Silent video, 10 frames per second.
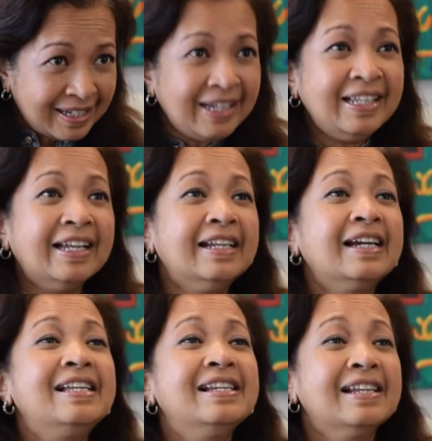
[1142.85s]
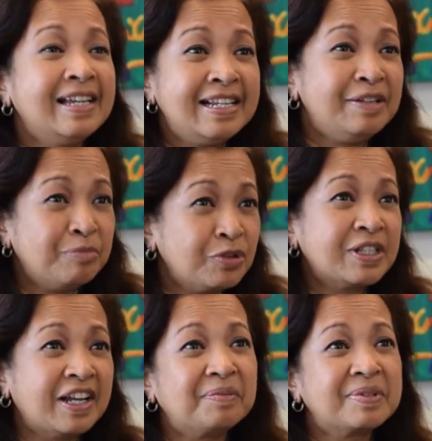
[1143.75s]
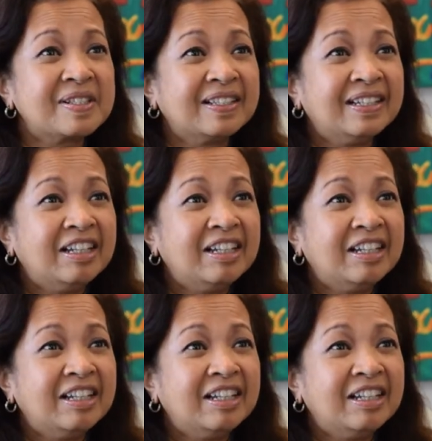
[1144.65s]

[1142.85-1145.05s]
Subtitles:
highly unlikely most times.